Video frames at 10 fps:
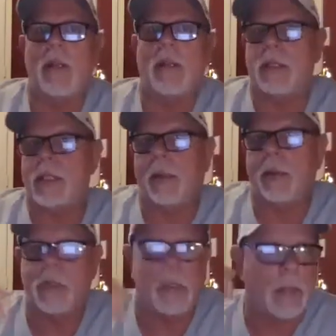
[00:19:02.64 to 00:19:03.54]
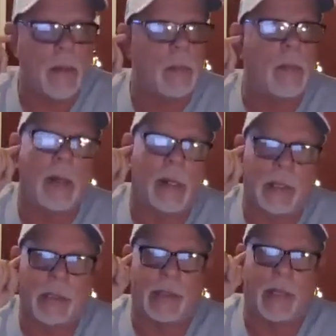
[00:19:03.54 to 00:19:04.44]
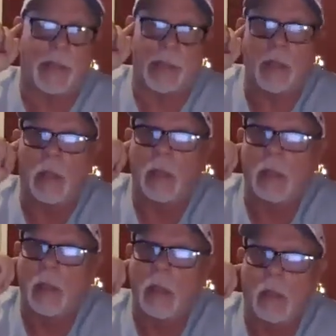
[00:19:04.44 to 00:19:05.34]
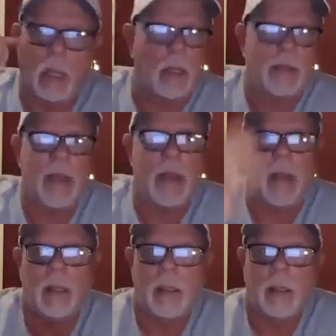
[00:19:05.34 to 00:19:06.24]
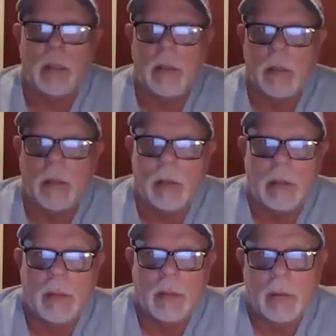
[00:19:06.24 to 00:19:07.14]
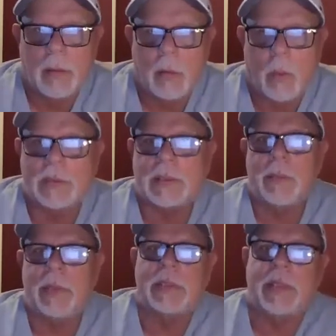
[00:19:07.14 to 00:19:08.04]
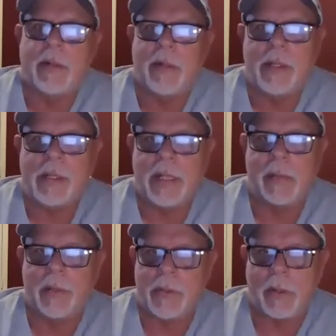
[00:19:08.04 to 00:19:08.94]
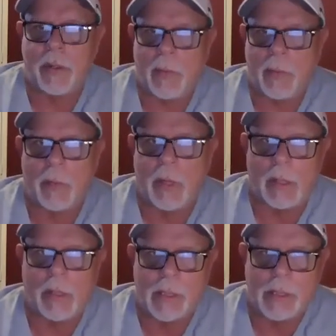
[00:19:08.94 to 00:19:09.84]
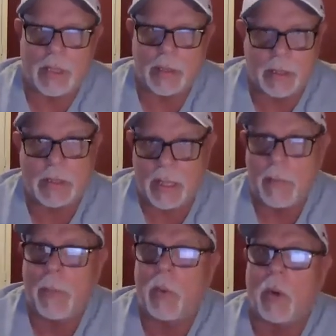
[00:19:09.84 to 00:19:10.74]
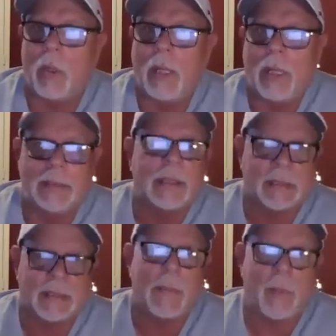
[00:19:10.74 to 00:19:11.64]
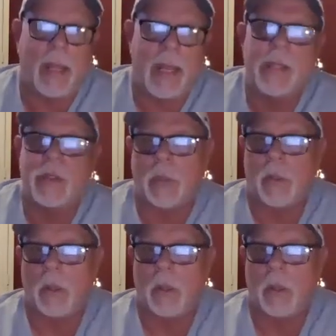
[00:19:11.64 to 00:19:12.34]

it the secret to your network marketing success. Call it that. What's the mysterious secret to your network marketing success? It's simple. It's a simple answer.